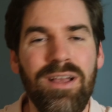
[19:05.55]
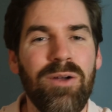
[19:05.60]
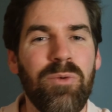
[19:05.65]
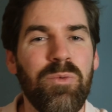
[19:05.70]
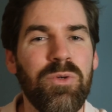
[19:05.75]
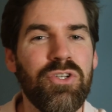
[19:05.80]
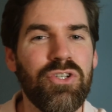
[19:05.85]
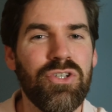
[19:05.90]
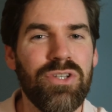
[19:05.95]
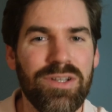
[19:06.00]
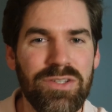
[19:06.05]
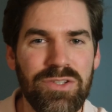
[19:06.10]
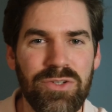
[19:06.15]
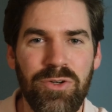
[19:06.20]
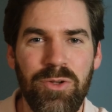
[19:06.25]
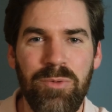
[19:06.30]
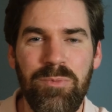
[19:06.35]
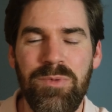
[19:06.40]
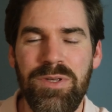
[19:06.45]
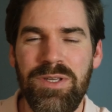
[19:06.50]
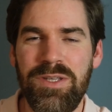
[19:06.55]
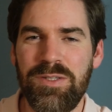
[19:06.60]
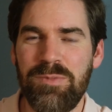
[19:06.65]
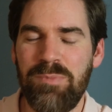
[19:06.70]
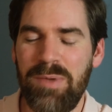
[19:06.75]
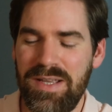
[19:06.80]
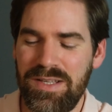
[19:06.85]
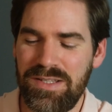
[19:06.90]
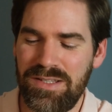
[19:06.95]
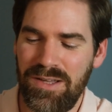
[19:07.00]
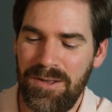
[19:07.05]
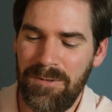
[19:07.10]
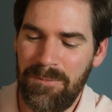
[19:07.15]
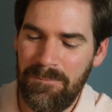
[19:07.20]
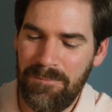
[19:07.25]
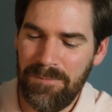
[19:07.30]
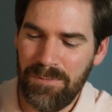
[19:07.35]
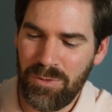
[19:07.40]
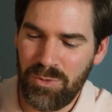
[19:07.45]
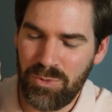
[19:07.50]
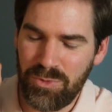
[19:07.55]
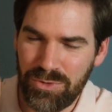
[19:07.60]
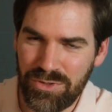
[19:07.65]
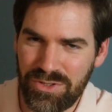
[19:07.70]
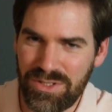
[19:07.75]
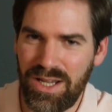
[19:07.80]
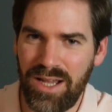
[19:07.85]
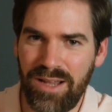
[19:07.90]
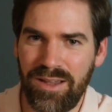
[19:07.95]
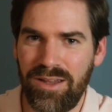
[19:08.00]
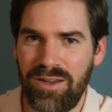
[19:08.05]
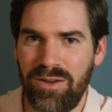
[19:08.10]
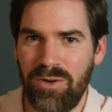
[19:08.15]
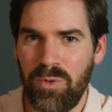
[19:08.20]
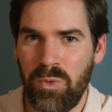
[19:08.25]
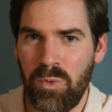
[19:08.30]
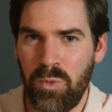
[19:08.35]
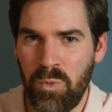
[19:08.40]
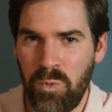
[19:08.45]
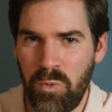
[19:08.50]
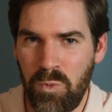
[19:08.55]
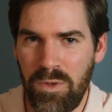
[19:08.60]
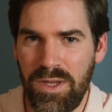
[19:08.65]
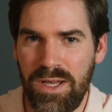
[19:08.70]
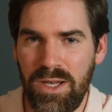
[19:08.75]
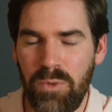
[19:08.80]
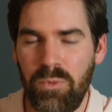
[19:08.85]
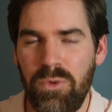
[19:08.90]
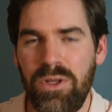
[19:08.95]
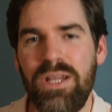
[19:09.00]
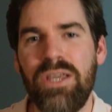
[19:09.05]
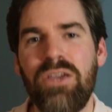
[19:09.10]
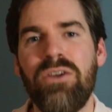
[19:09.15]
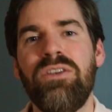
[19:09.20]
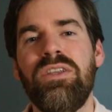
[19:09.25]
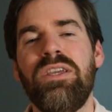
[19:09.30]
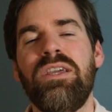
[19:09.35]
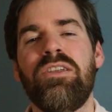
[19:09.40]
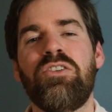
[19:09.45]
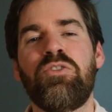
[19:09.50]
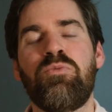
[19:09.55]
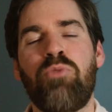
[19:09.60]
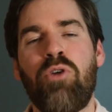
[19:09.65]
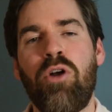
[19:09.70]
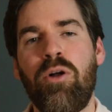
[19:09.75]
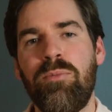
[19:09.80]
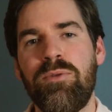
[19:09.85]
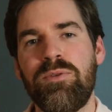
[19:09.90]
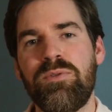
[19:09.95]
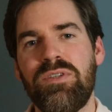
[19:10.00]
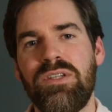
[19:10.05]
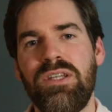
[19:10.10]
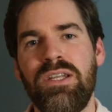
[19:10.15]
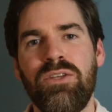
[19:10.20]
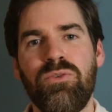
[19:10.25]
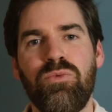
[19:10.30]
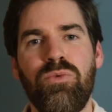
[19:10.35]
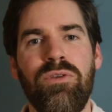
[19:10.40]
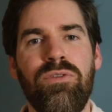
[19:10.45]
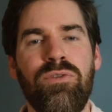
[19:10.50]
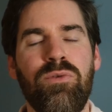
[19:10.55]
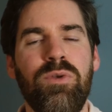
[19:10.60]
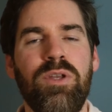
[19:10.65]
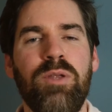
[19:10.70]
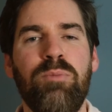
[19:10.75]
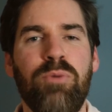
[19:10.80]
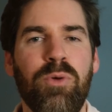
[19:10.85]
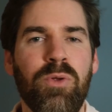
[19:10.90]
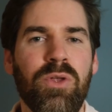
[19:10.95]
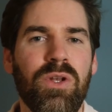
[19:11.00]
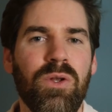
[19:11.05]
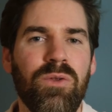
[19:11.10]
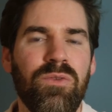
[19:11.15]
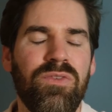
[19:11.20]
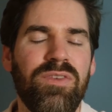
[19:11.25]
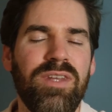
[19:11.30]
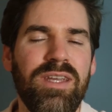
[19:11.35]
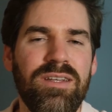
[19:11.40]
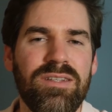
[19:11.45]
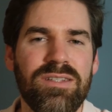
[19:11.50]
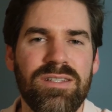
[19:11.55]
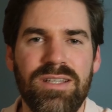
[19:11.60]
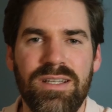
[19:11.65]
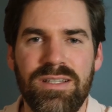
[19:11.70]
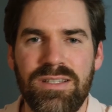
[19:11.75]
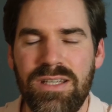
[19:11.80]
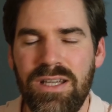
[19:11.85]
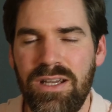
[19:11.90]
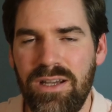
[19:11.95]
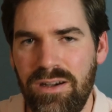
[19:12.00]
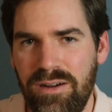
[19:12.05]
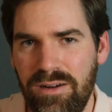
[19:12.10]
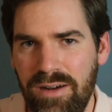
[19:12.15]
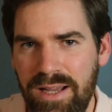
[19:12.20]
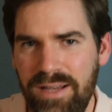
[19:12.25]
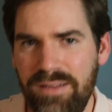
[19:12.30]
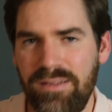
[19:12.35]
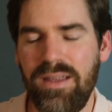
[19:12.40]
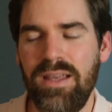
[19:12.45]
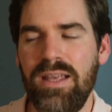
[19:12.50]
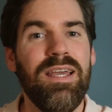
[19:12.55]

which taxonomy is best, to attack really, really cutting edge problems linked with 3D point cloud datasets, right?